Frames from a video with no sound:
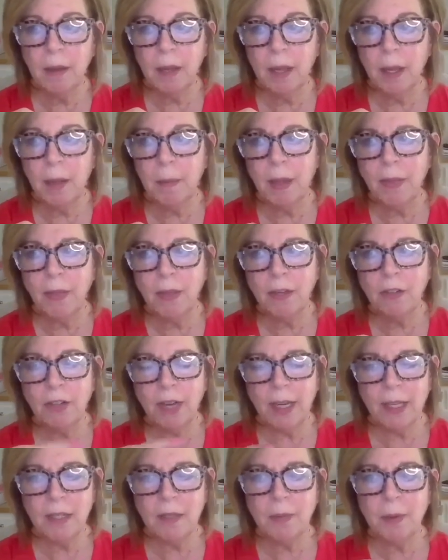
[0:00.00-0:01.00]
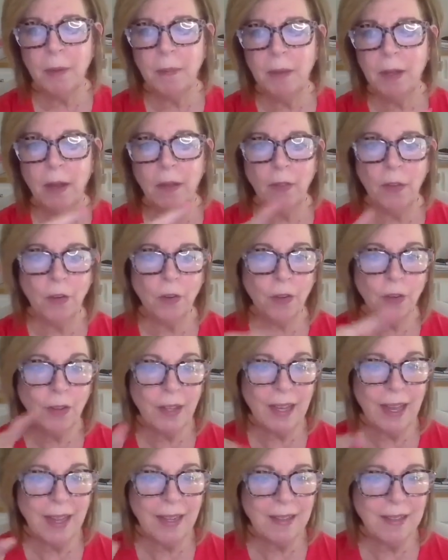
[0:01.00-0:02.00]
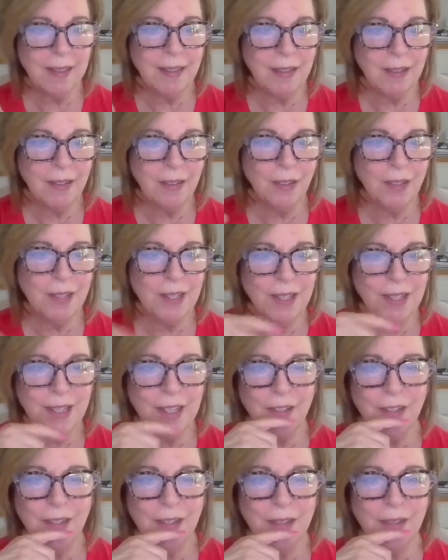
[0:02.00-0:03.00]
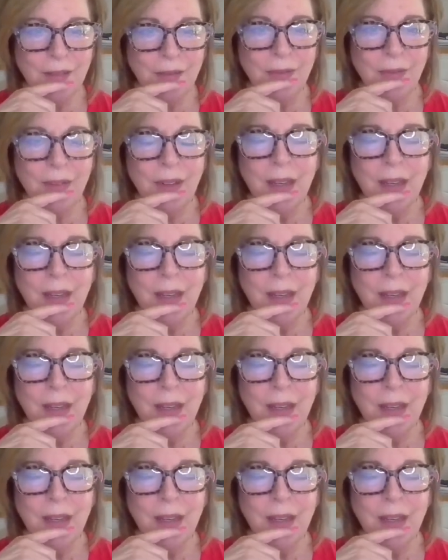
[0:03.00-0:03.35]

I think Jackie's probably on the early stages of